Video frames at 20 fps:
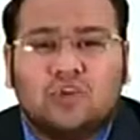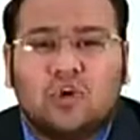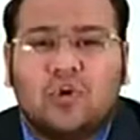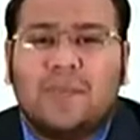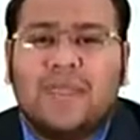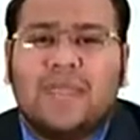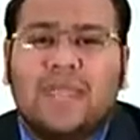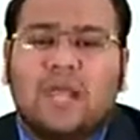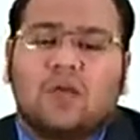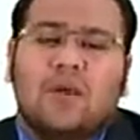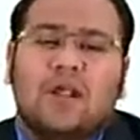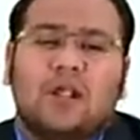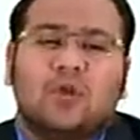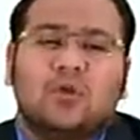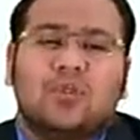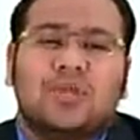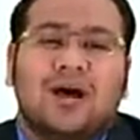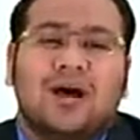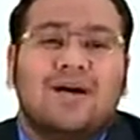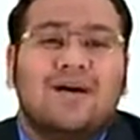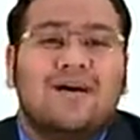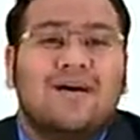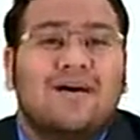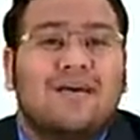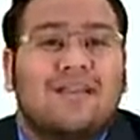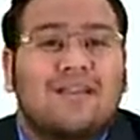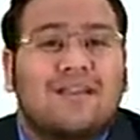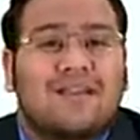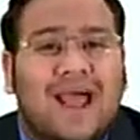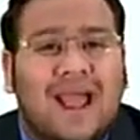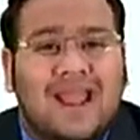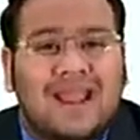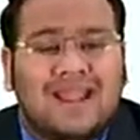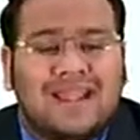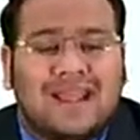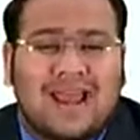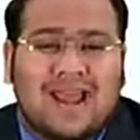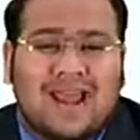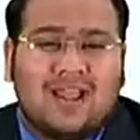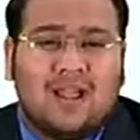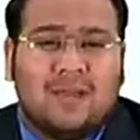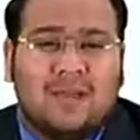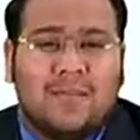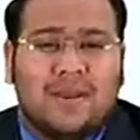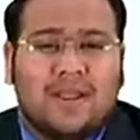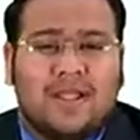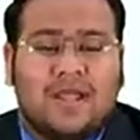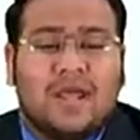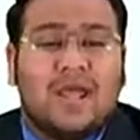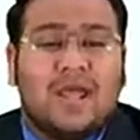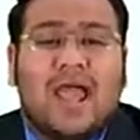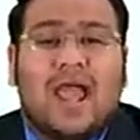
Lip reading: should be equal to the right hand limit,